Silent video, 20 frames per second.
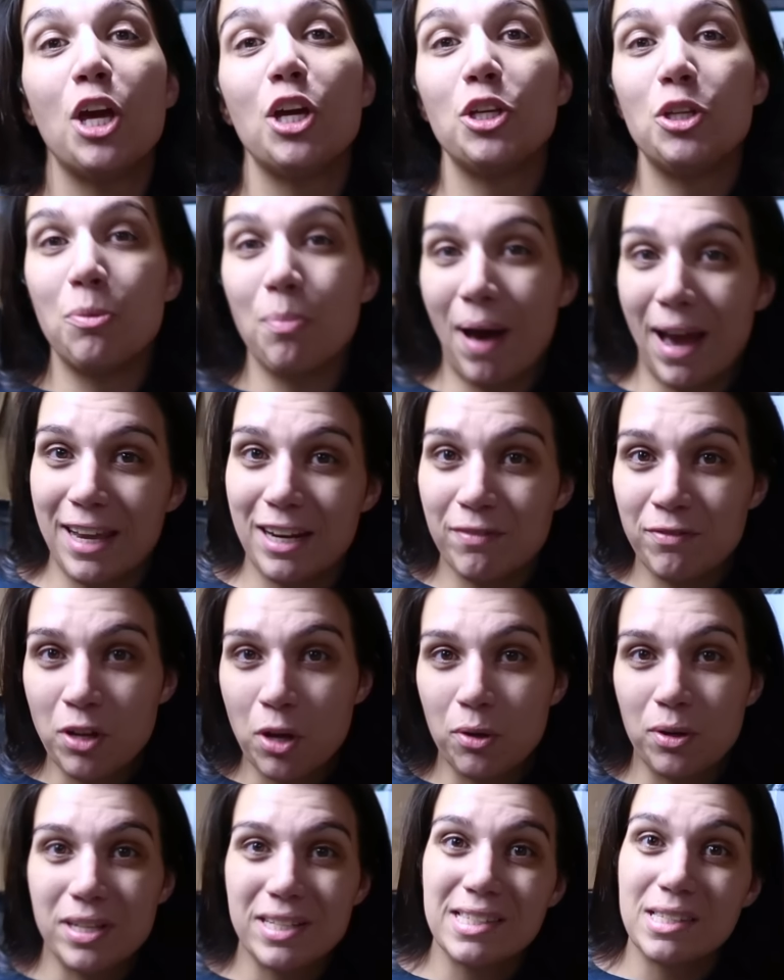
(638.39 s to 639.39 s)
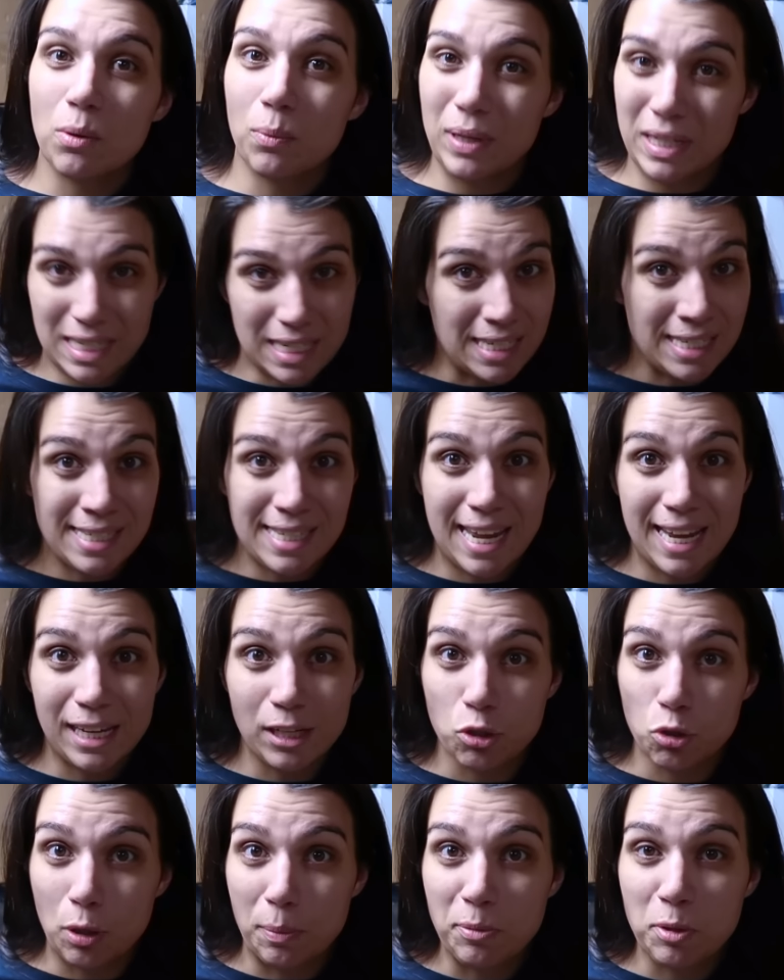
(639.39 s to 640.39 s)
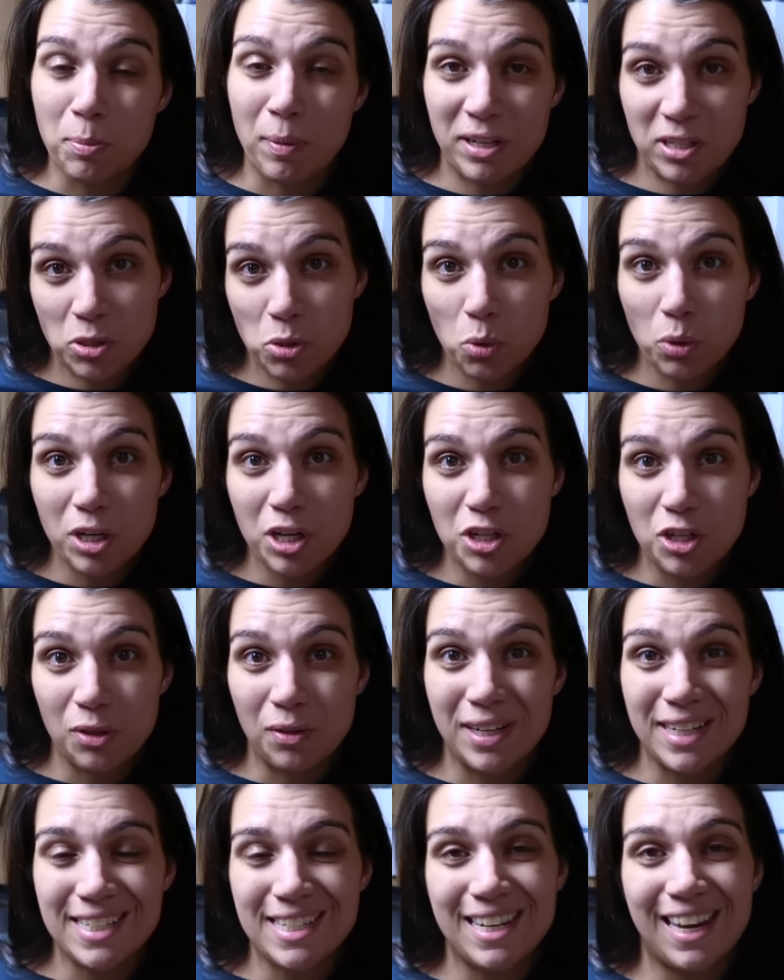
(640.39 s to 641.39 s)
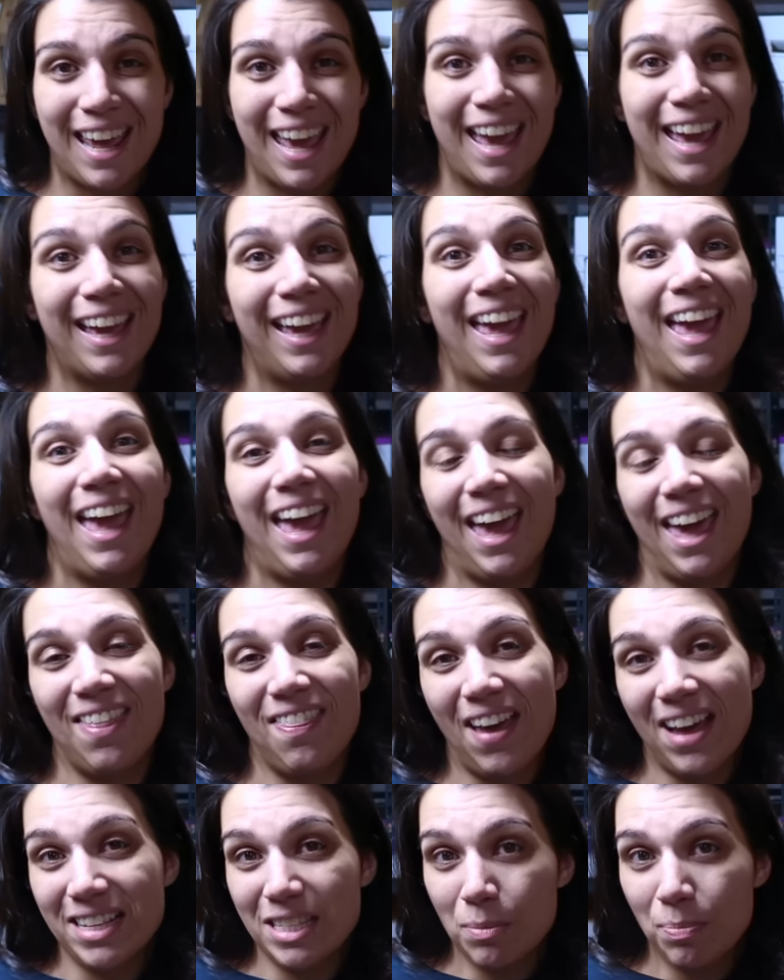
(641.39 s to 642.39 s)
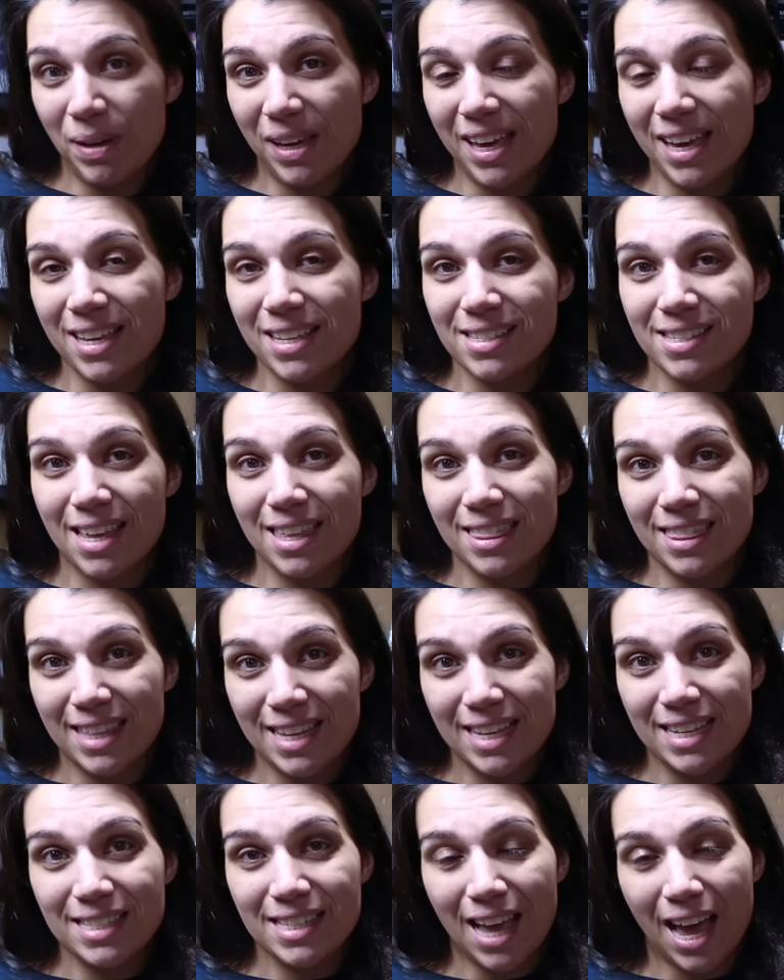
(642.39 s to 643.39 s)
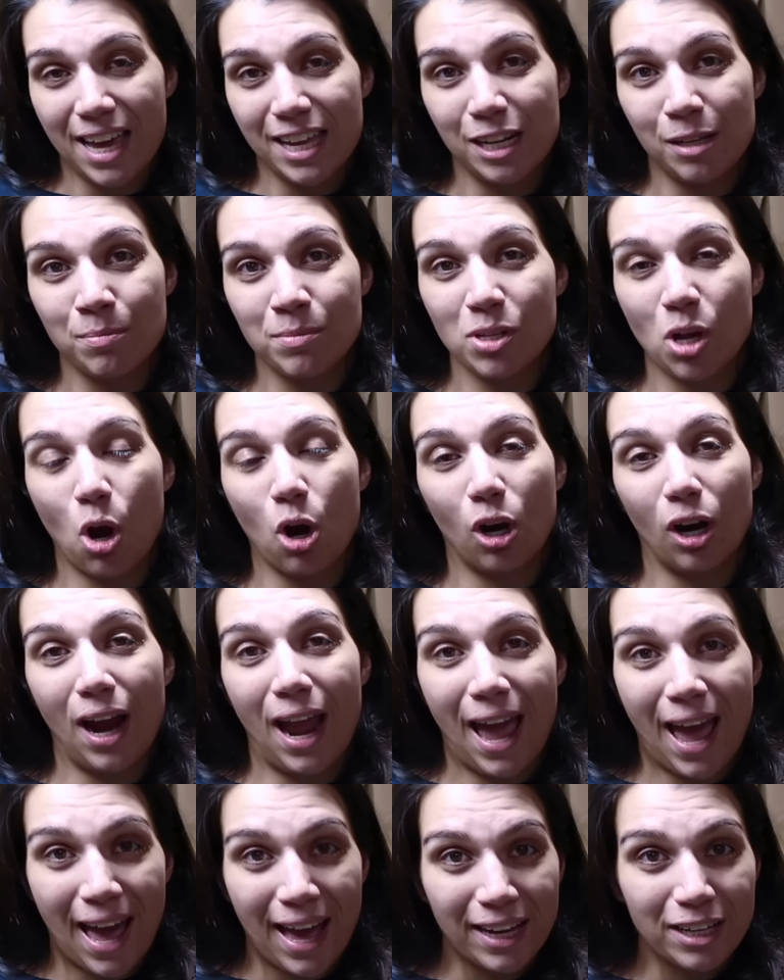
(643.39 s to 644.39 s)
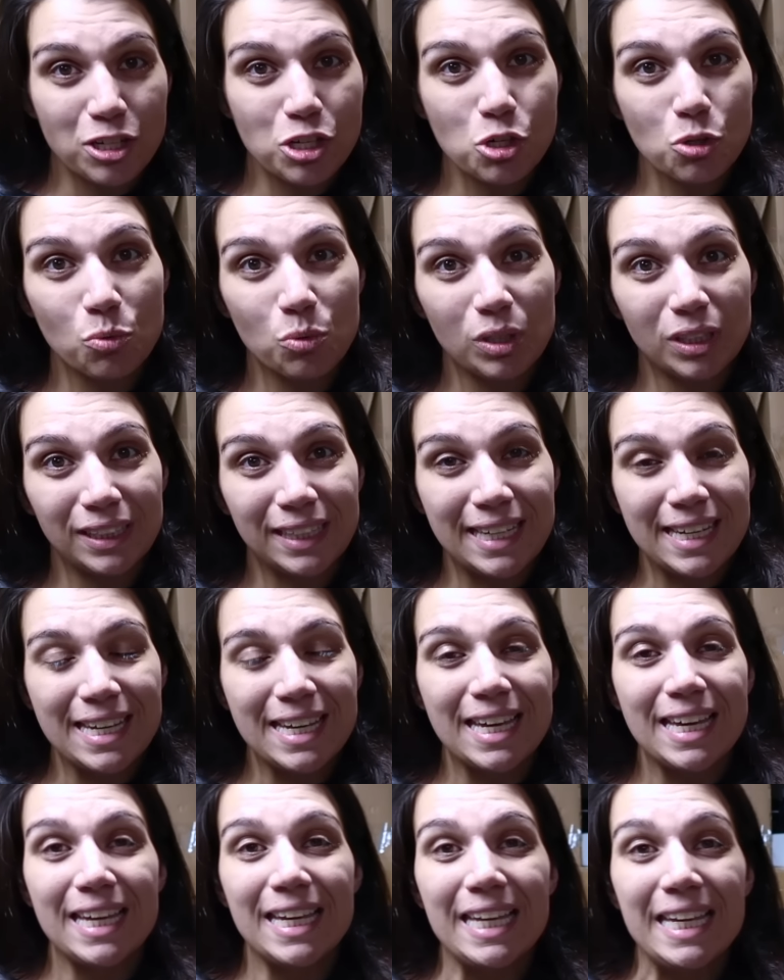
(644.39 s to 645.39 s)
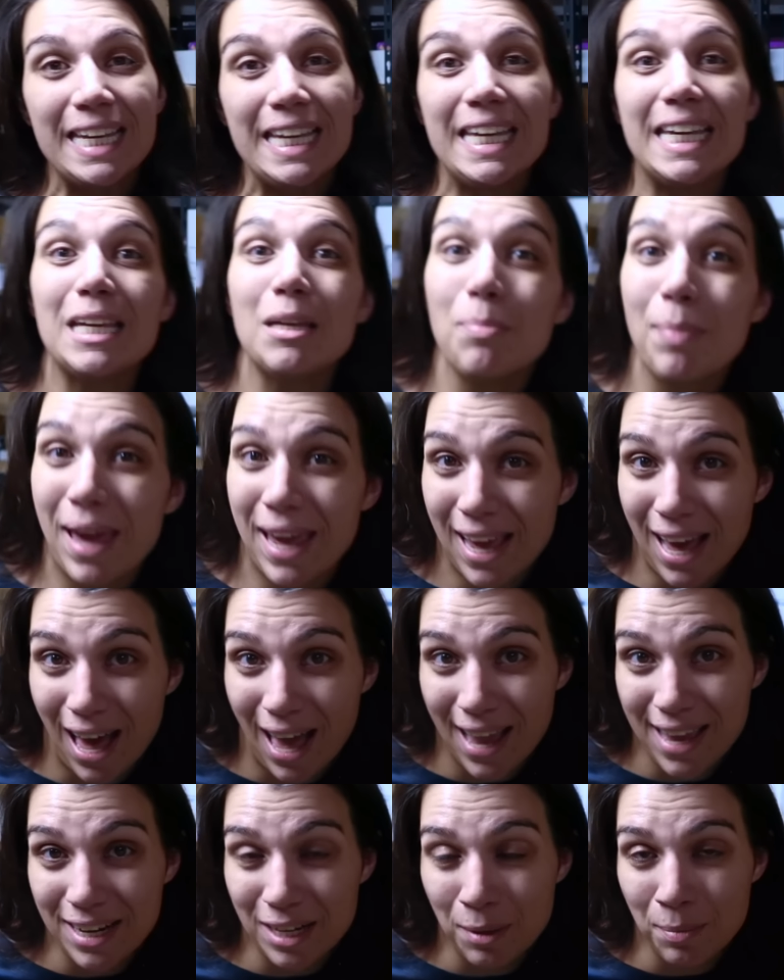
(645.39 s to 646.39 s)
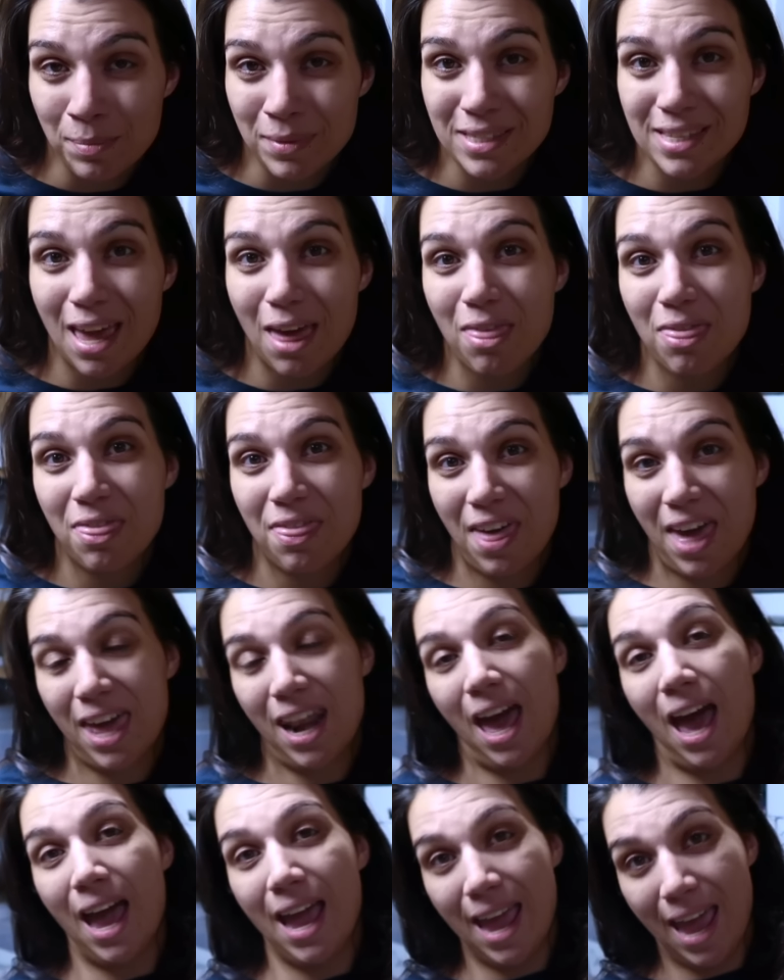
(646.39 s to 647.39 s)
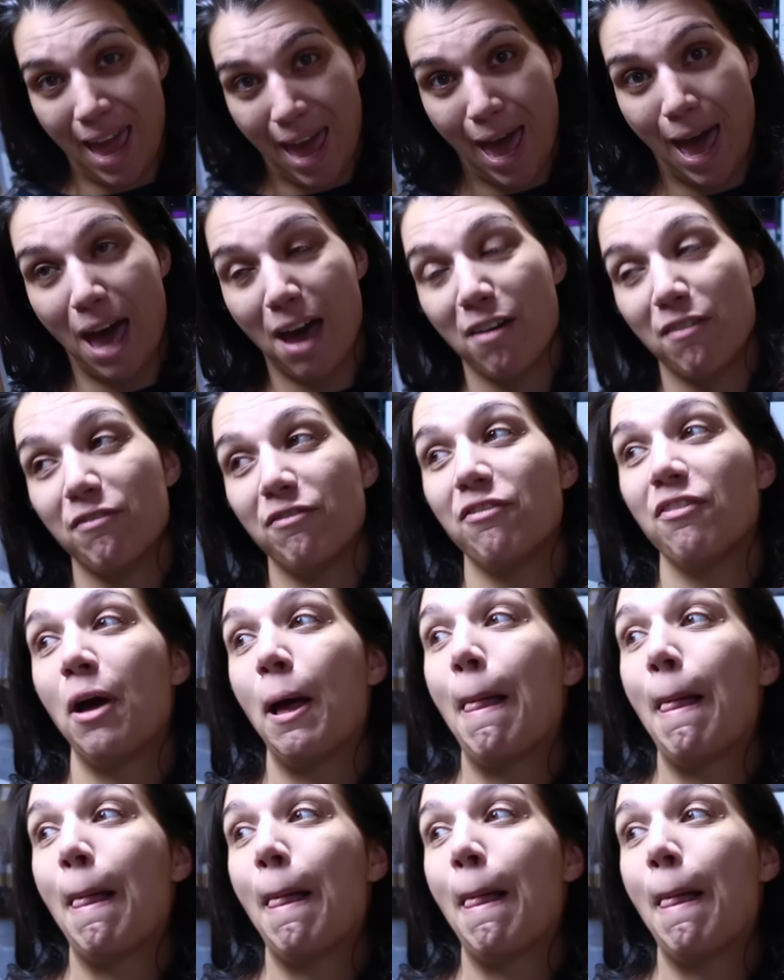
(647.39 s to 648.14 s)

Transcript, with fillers: You might have noticed that we didn't take a trip to my storage unit today and that's because these items are actually eBay items that I have